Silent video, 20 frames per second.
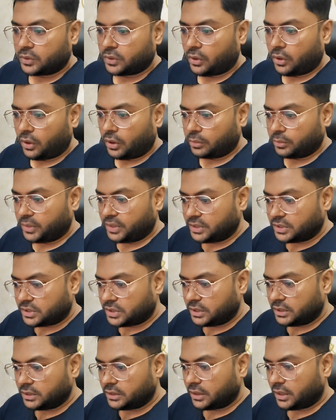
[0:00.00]

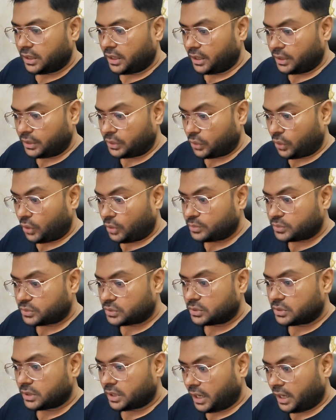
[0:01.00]
augmenting airdrops
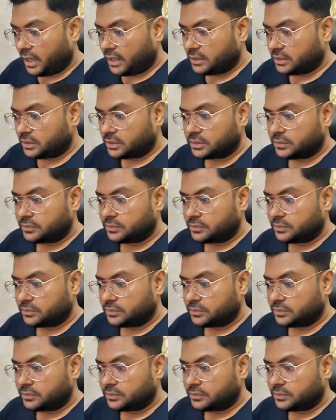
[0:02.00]
and